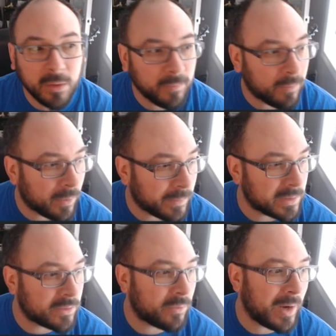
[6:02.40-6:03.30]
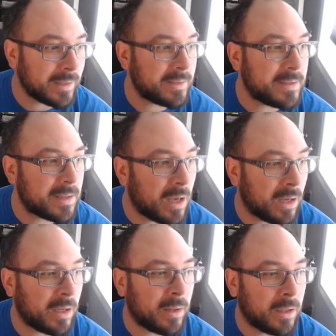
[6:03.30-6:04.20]
from his friends.
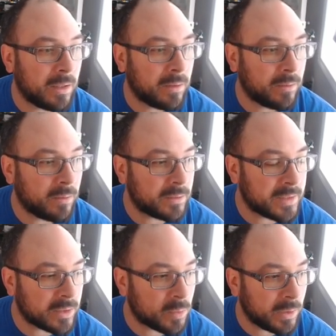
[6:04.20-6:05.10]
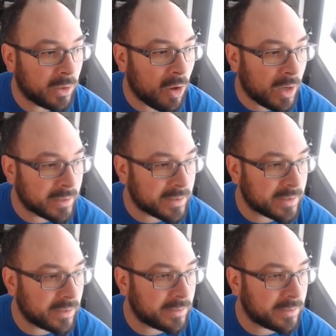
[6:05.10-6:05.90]
Since we lost...